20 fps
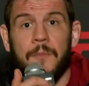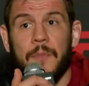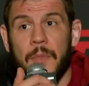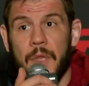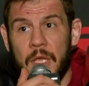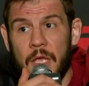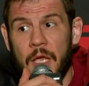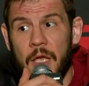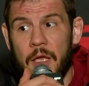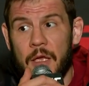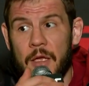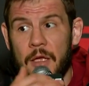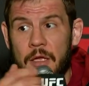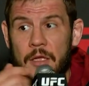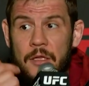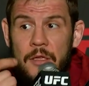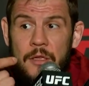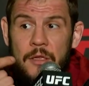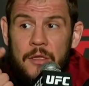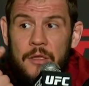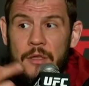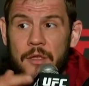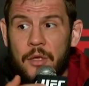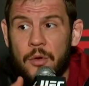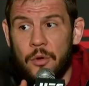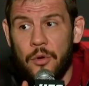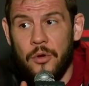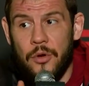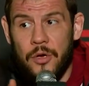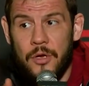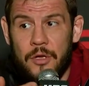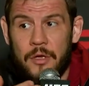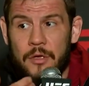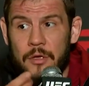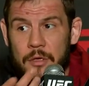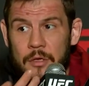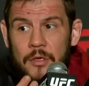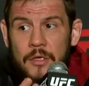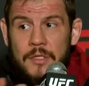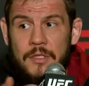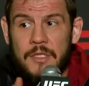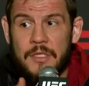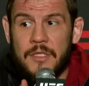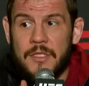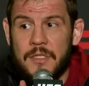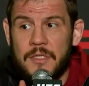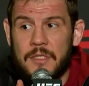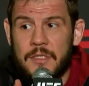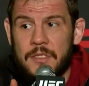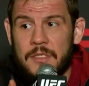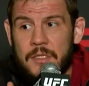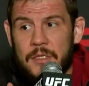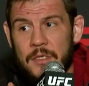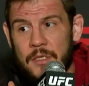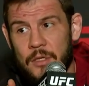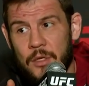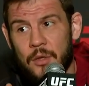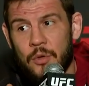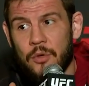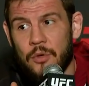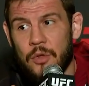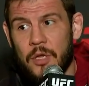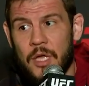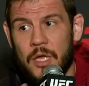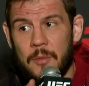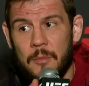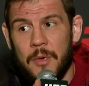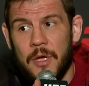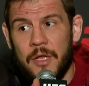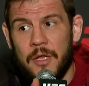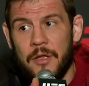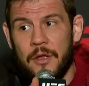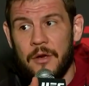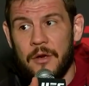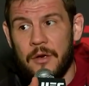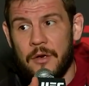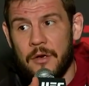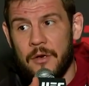Yeah, in theory, this look like better.